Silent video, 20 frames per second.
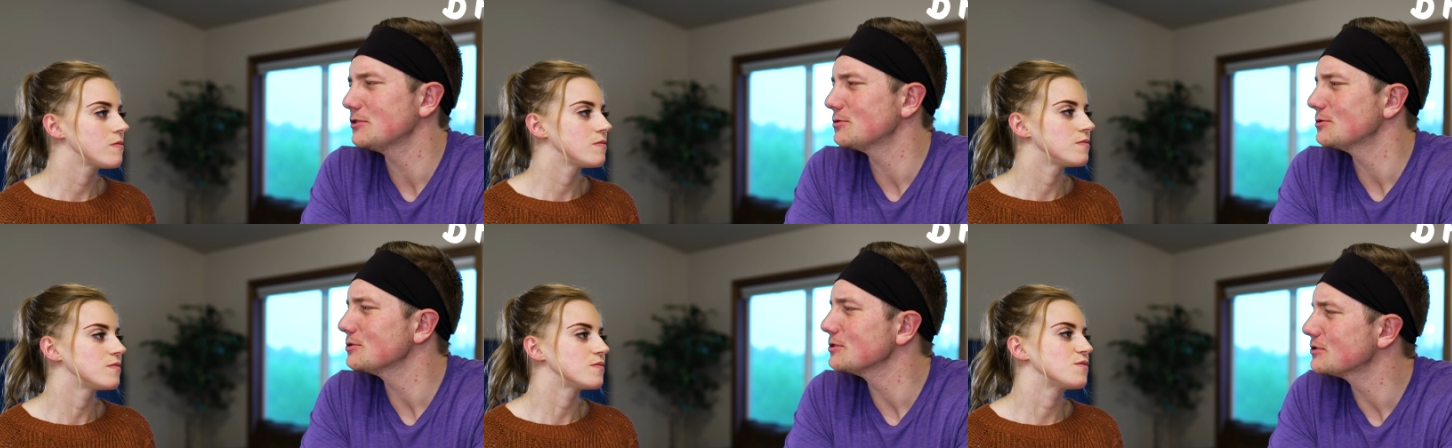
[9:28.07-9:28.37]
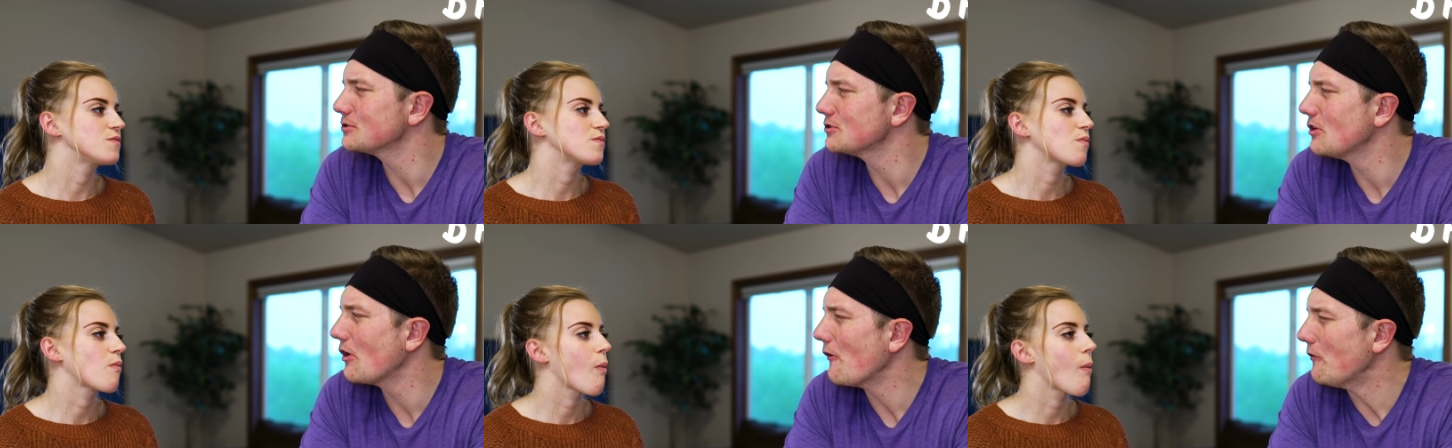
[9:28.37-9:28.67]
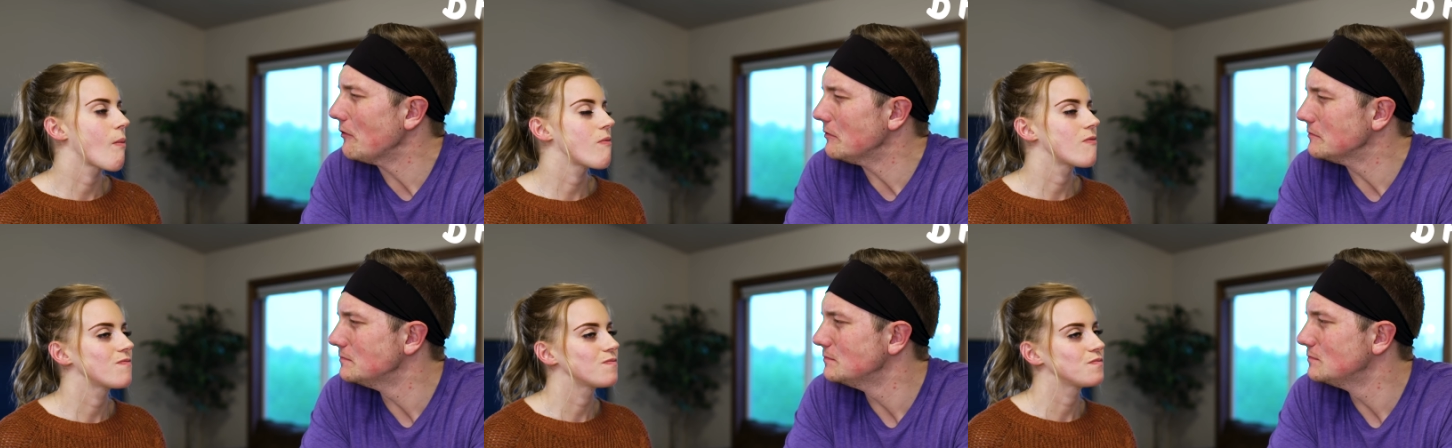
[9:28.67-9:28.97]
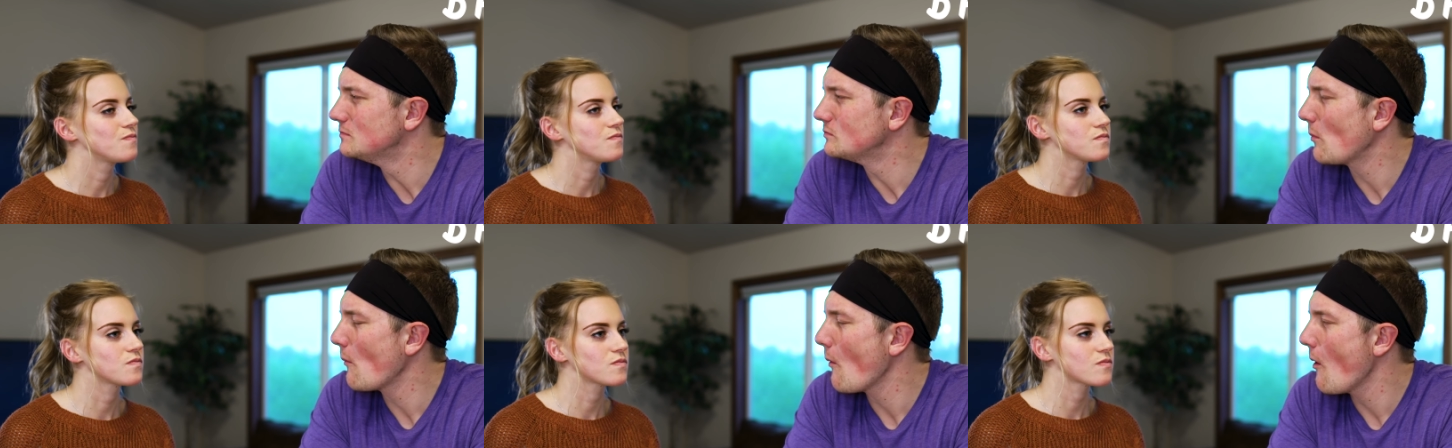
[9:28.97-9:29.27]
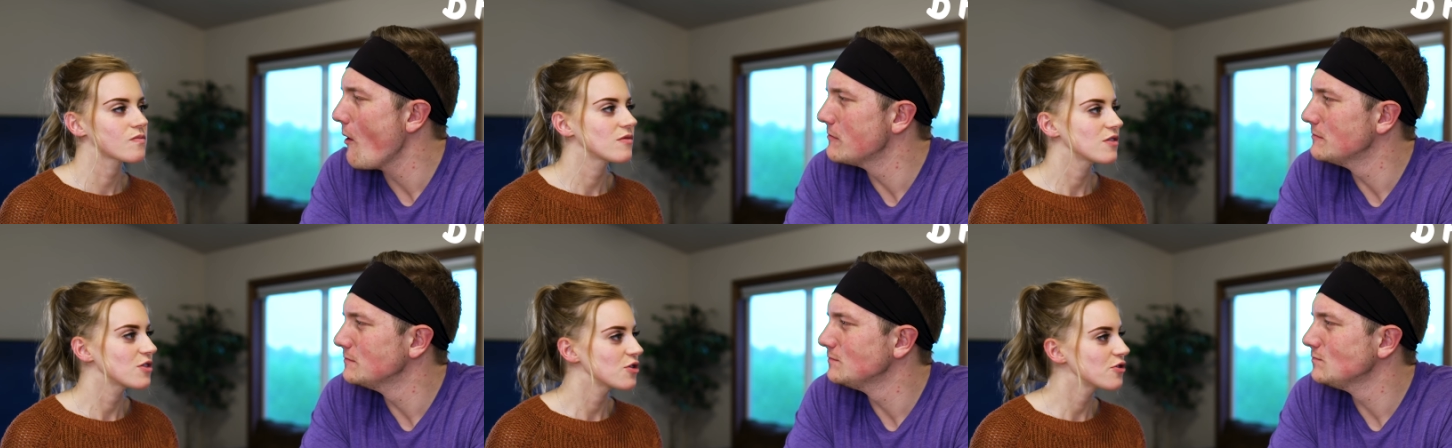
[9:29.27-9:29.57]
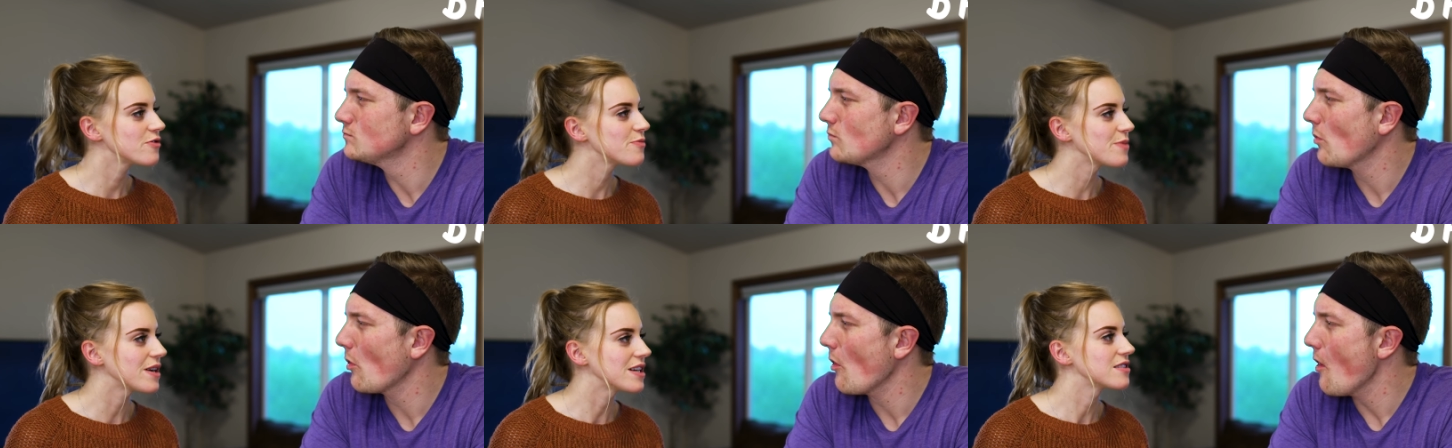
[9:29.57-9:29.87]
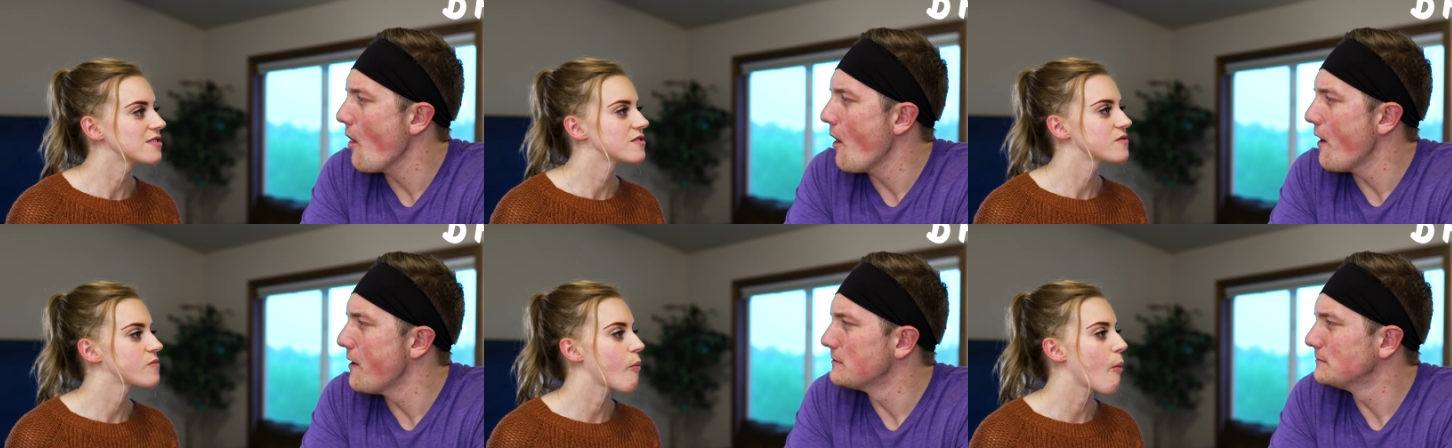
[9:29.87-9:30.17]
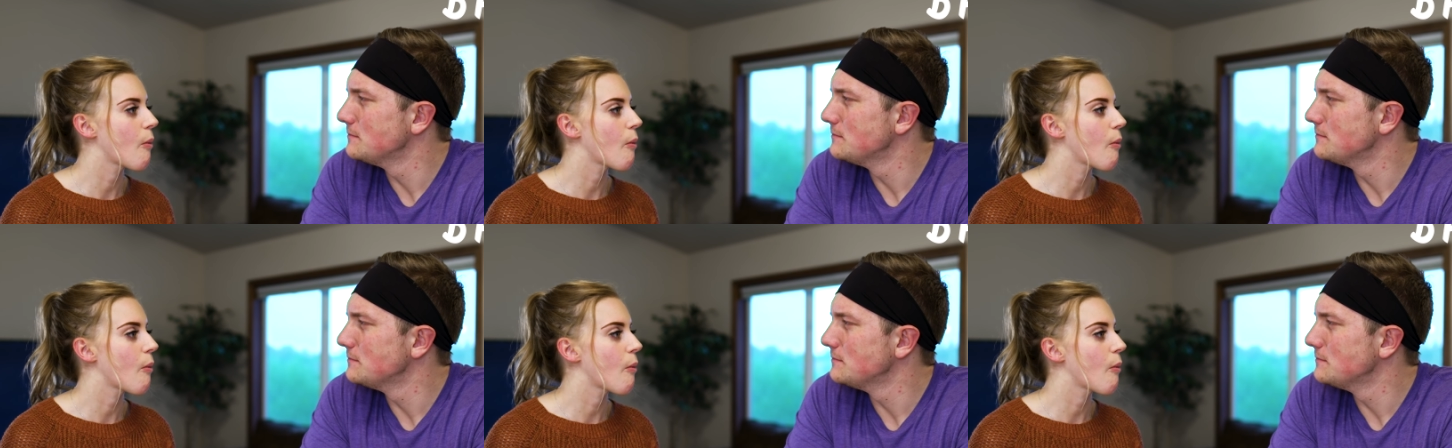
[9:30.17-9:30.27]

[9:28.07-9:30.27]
Speaker 1: that's really strong. Toothpaste.